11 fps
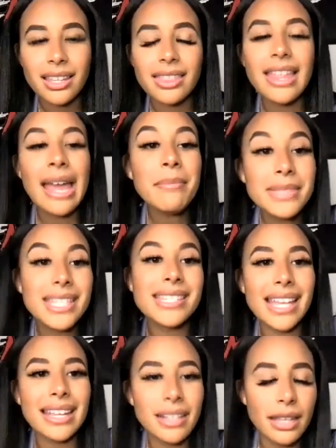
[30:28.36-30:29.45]
them to
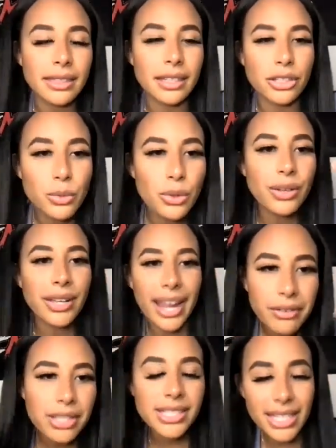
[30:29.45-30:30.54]
say nothing. You will
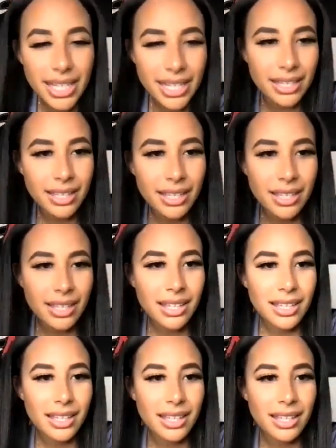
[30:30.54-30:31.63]
guarantee
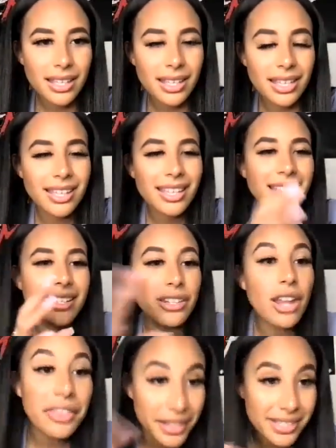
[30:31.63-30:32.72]

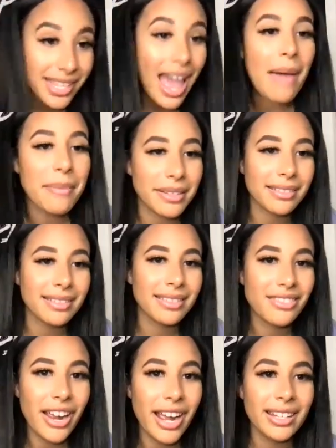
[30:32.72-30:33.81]
nothing to happen,
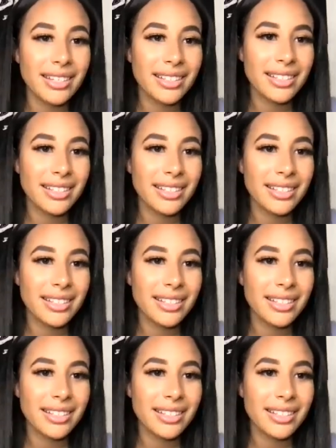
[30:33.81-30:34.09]
right?